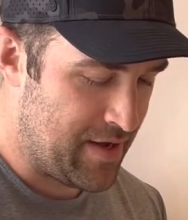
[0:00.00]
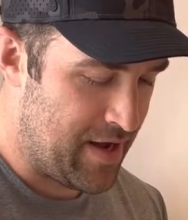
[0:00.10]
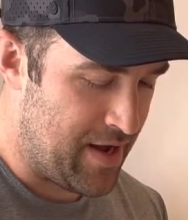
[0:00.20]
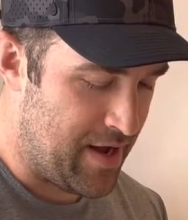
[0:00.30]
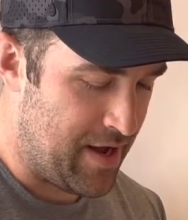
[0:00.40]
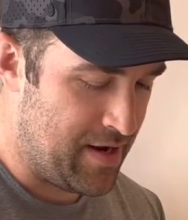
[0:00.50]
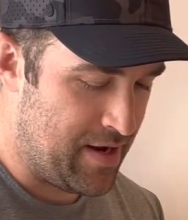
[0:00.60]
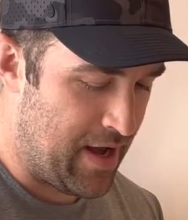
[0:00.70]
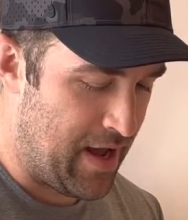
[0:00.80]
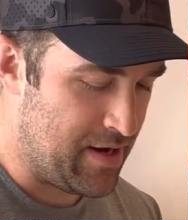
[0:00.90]

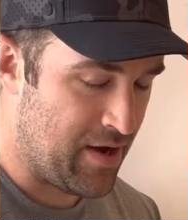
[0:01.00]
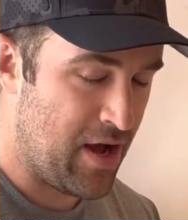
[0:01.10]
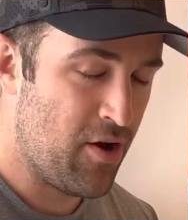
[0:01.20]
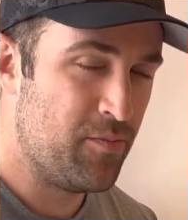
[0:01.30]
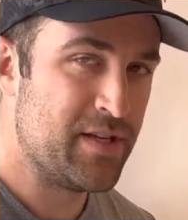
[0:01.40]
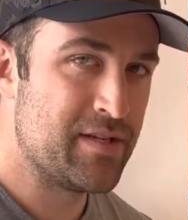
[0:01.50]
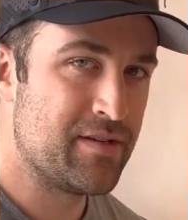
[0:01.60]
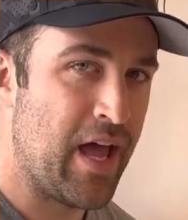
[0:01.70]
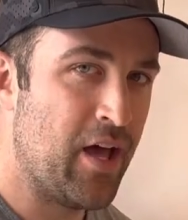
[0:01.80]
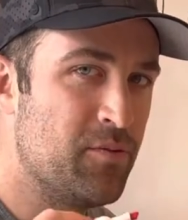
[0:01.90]
I hope this
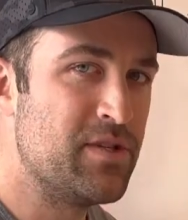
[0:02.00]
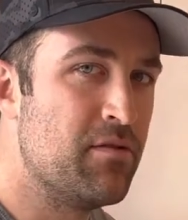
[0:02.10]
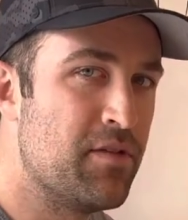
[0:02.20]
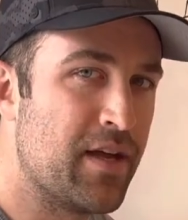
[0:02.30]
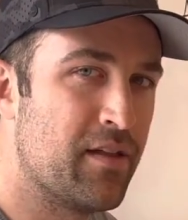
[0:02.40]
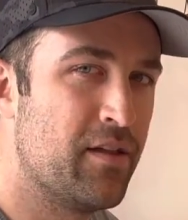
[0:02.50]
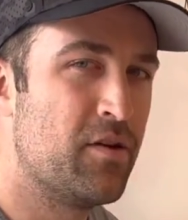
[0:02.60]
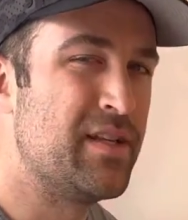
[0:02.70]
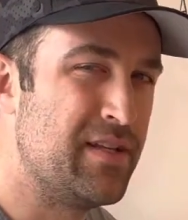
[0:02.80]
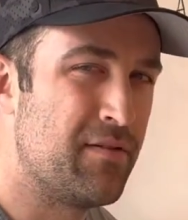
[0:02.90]
helps you think a little
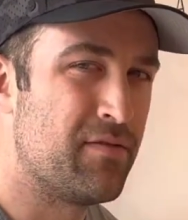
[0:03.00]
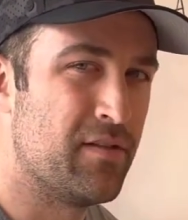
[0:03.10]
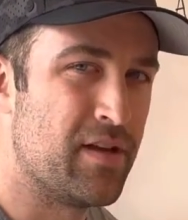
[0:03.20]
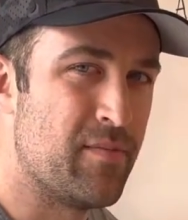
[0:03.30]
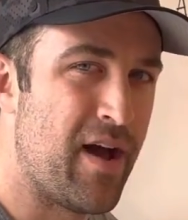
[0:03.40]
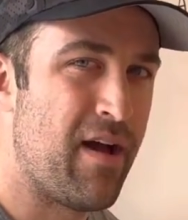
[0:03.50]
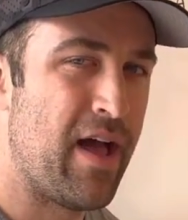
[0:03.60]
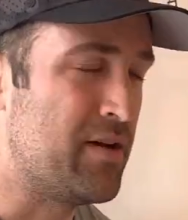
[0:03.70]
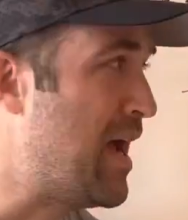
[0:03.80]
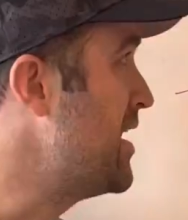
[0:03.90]
bit differently about
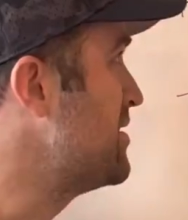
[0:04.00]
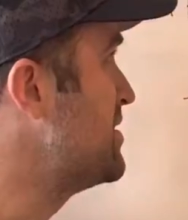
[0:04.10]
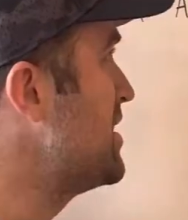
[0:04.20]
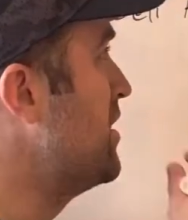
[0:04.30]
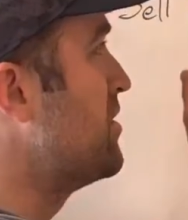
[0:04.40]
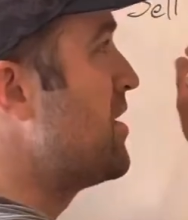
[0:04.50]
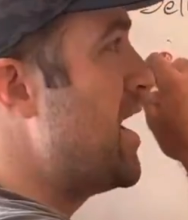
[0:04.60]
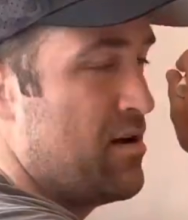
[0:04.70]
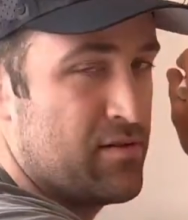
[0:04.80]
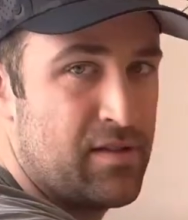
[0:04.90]
how to sell your
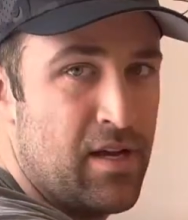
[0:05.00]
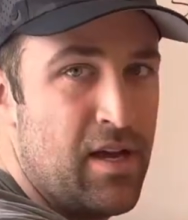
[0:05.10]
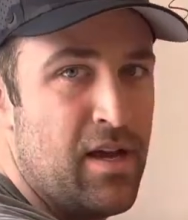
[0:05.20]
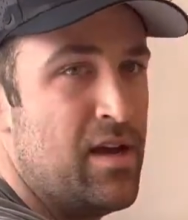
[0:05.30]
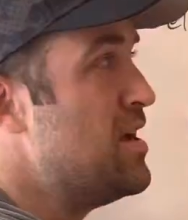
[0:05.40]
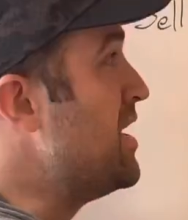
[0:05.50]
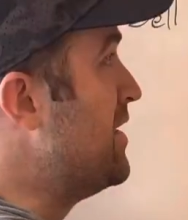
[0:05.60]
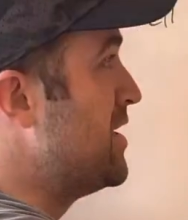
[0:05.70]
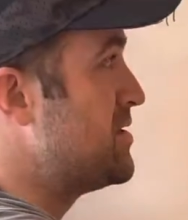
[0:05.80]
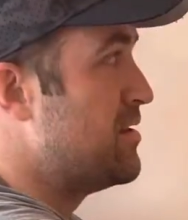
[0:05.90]
house in
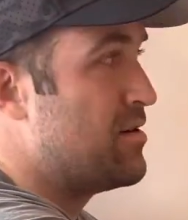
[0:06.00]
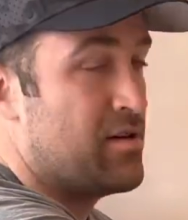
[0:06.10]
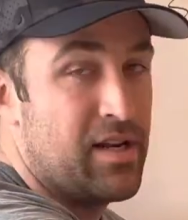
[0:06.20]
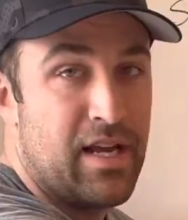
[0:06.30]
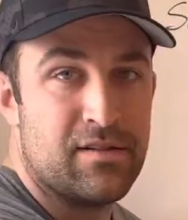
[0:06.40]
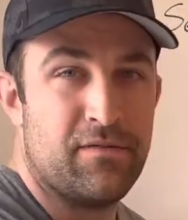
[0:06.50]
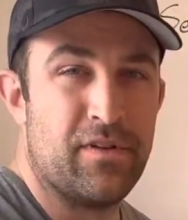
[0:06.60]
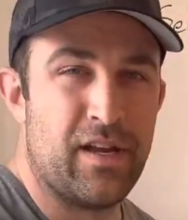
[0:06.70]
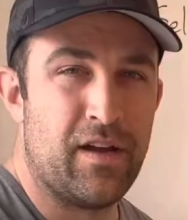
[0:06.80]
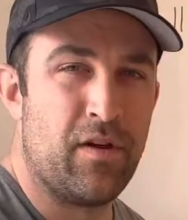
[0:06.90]
less than 30 days in
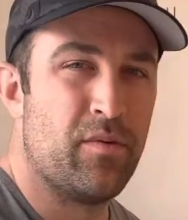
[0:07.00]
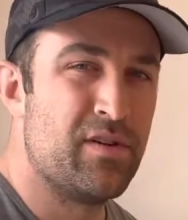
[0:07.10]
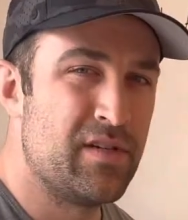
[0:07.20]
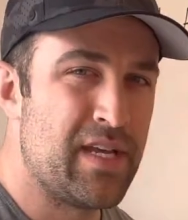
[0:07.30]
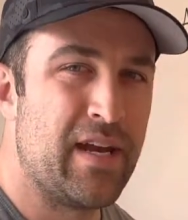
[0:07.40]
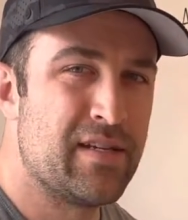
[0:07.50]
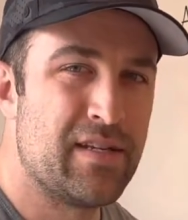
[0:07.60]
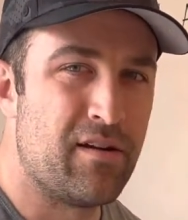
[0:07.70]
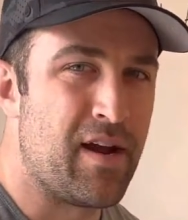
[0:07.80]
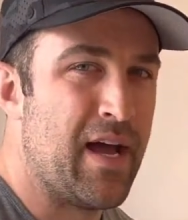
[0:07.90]
Philadelphia, or just how to
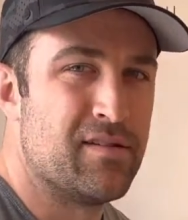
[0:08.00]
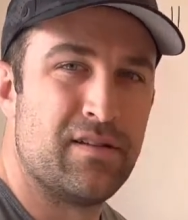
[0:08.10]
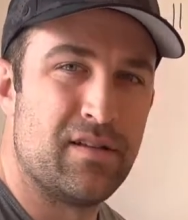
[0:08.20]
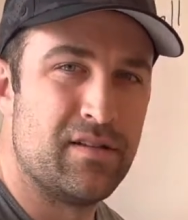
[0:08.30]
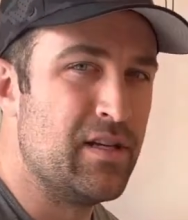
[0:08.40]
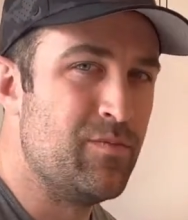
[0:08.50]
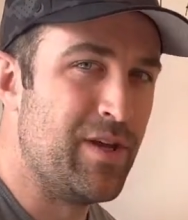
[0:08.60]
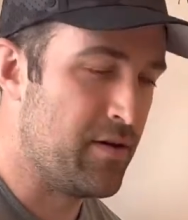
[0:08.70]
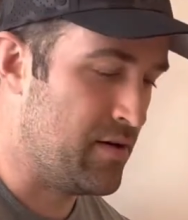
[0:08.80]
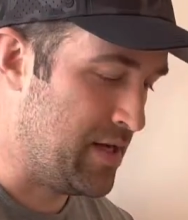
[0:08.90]
sell your house. It doesn't need to be
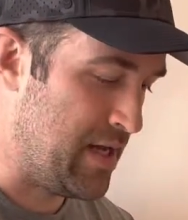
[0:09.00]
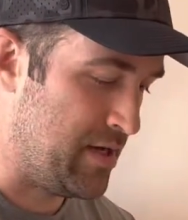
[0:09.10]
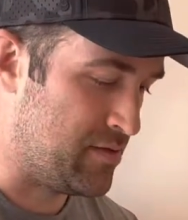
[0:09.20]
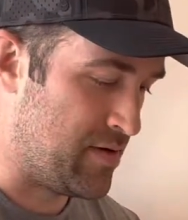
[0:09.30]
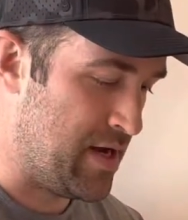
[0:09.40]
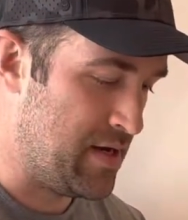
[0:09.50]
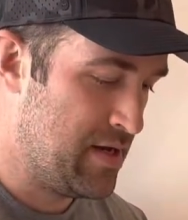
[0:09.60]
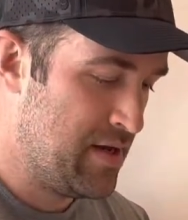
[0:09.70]
30 days, right?